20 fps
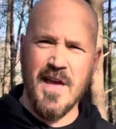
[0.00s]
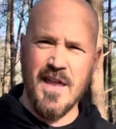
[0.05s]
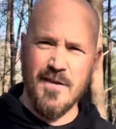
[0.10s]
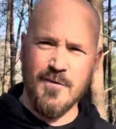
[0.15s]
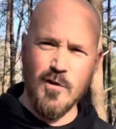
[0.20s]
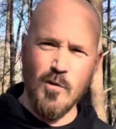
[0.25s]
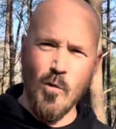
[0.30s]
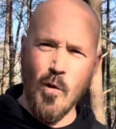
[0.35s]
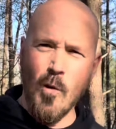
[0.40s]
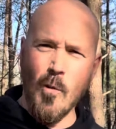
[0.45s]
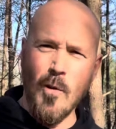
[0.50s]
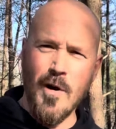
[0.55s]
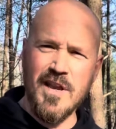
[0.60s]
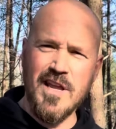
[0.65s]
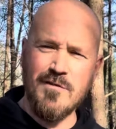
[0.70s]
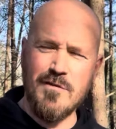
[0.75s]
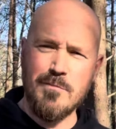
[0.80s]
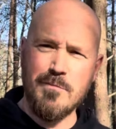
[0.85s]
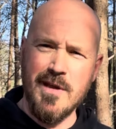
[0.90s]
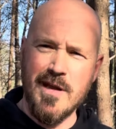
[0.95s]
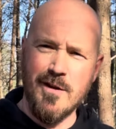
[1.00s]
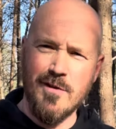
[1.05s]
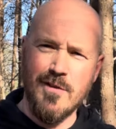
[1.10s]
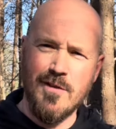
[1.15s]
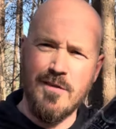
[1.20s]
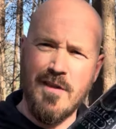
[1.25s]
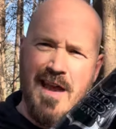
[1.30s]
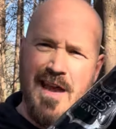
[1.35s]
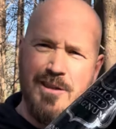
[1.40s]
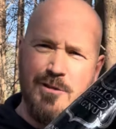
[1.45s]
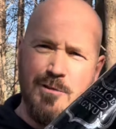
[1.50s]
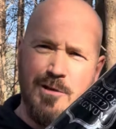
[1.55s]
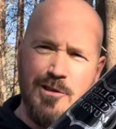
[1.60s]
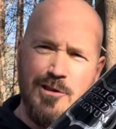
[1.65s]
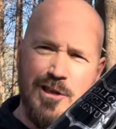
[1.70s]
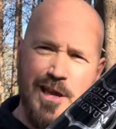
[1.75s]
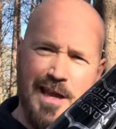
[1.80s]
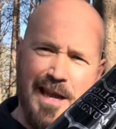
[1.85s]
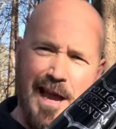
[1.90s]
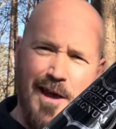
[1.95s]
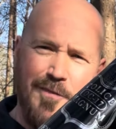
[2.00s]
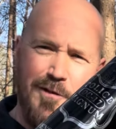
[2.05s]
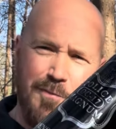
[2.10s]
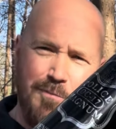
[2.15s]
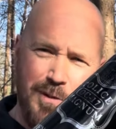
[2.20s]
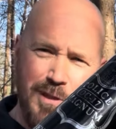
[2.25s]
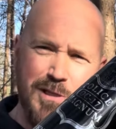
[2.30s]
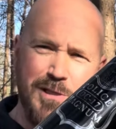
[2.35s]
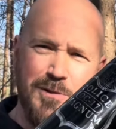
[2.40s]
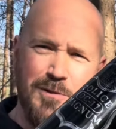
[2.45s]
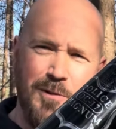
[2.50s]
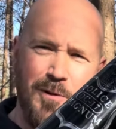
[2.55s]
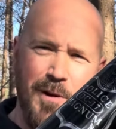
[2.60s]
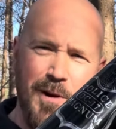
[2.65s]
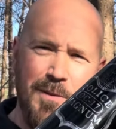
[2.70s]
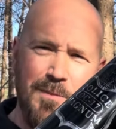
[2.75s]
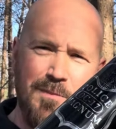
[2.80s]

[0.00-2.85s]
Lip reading: And if you want one even bigger than that, you can check out their pistol grip.